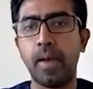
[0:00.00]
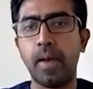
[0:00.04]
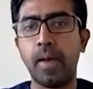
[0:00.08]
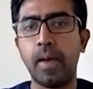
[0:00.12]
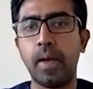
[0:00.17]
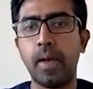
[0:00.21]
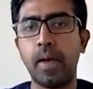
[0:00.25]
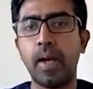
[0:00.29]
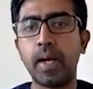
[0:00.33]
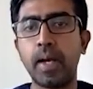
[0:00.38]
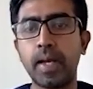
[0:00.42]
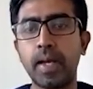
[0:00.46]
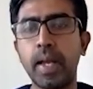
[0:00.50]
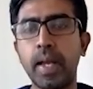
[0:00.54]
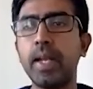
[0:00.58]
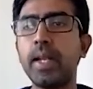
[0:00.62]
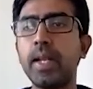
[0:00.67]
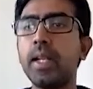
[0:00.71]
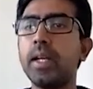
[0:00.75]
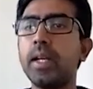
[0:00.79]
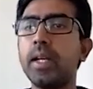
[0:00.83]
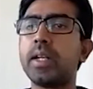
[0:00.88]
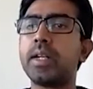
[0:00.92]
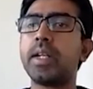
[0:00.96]

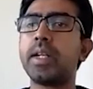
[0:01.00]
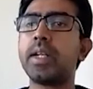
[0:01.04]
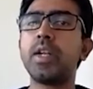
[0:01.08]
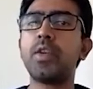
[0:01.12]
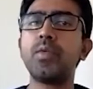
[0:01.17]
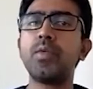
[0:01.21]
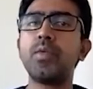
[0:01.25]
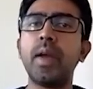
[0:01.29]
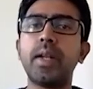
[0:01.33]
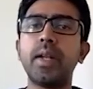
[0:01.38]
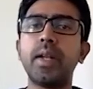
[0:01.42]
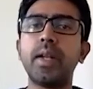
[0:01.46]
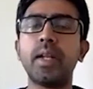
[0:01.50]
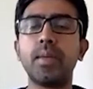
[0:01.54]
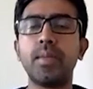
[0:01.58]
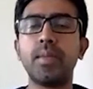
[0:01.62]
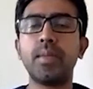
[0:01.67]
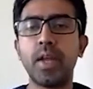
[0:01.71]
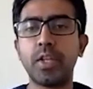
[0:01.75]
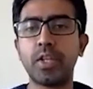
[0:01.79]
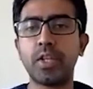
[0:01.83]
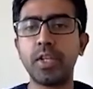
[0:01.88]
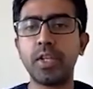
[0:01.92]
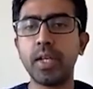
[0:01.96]
Again, T2-weighted
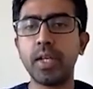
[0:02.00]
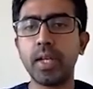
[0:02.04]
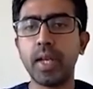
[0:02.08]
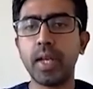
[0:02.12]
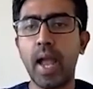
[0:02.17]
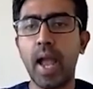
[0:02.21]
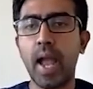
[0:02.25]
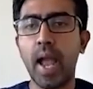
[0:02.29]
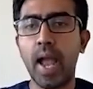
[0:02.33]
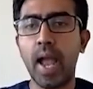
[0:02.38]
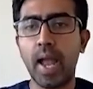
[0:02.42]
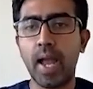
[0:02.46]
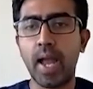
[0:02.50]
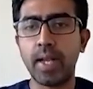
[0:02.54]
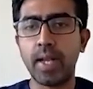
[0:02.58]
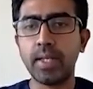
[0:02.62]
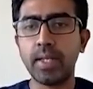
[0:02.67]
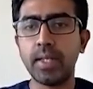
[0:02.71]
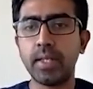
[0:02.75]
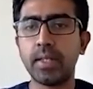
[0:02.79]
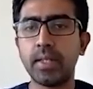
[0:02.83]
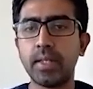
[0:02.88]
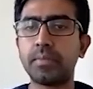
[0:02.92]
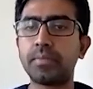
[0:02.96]
imaging
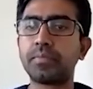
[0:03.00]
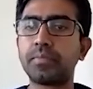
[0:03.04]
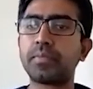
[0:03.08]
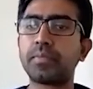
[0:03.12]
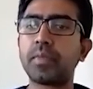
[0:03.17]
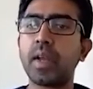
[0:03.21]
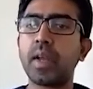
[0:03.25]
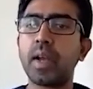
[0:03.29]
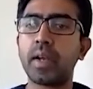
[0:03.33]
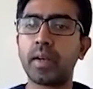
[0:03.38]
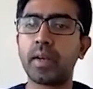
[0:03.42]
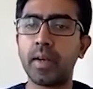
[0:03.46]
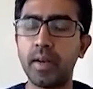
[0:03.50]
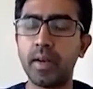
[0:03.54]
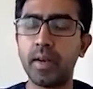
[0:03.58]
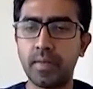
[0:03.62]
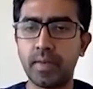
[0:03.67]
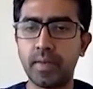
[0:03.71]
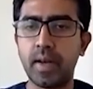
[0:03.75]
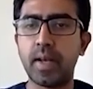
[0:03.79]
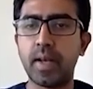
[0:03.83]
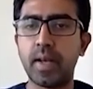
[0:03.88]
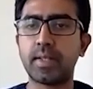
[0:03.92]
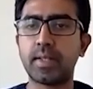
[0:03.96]
and
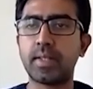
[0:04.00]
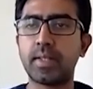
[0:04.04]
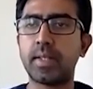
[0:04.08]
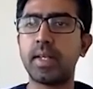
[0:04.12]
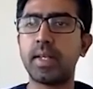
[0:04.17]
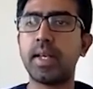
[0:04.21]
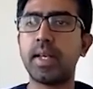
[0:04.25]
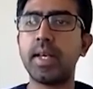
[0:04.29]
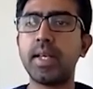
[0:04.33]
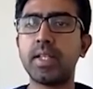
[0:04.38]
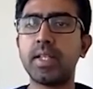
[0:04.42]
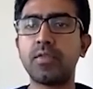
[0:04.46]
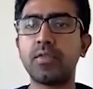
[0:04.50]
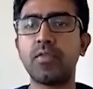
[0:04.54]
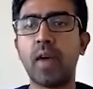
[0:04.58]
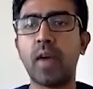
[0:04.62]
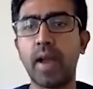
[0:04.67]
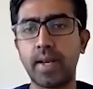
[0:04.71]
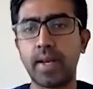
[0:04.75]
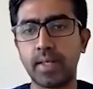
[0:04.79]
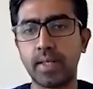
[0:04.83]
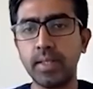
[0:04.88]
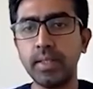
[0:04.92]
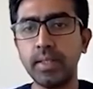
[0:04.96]
contrast is
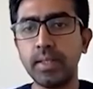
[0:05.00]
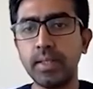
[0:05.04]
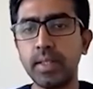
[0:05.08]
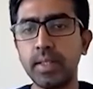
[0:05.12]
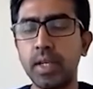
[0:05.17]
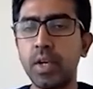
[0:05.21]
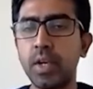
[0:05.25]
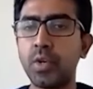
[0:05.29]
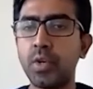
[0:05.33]
vital to